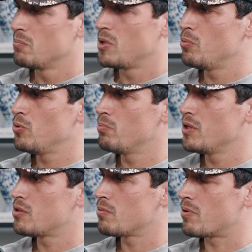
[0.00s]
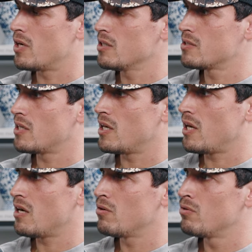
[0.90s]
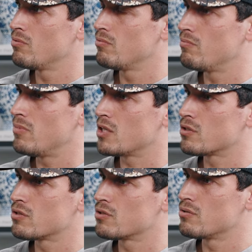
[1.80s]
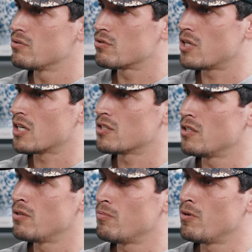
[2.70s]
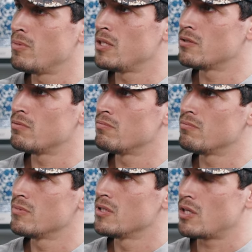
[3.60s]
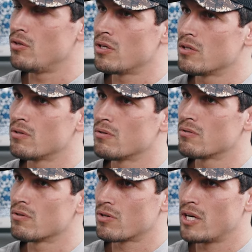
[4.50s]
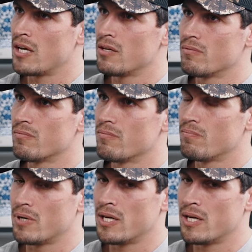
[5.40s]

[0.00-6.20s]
People would be surprised at how much traction and momentum that you can create mm.